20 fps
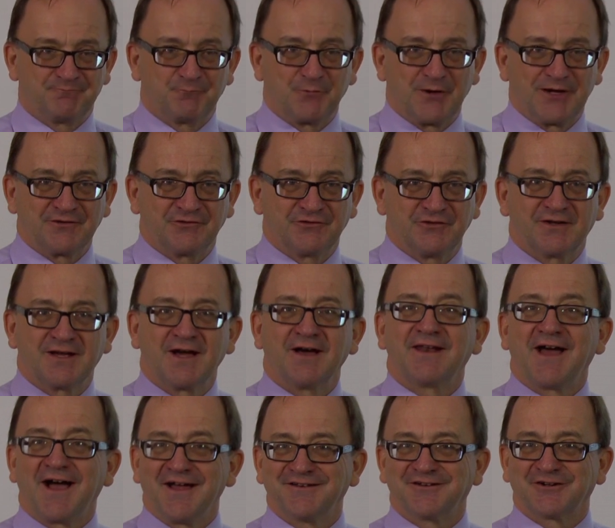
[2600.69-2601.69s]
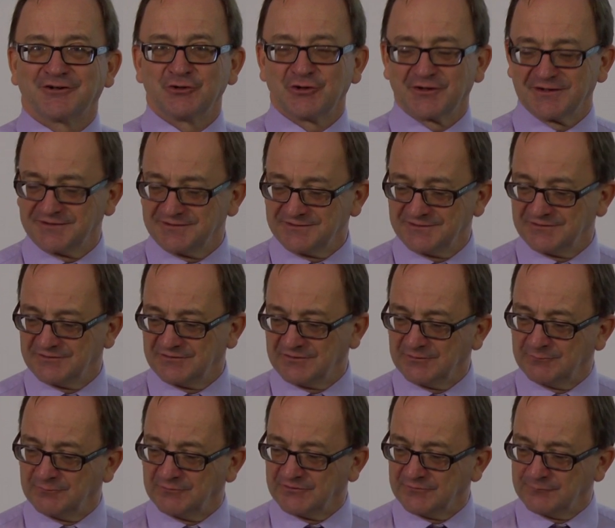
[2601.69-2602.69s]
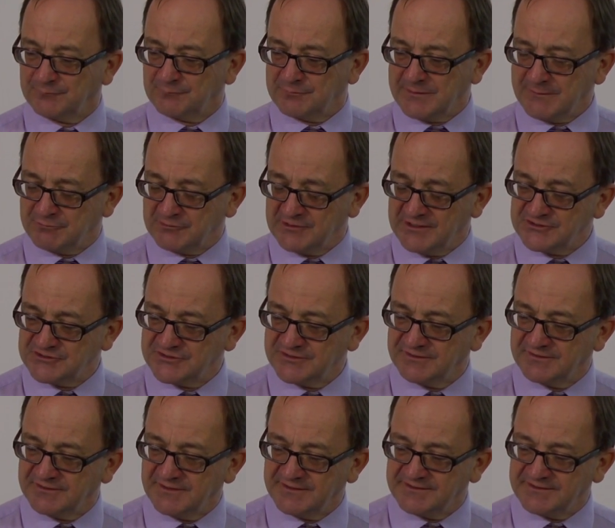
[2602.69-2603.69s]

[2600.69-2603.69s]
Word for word: ways you can't undercook it in terms of preparation and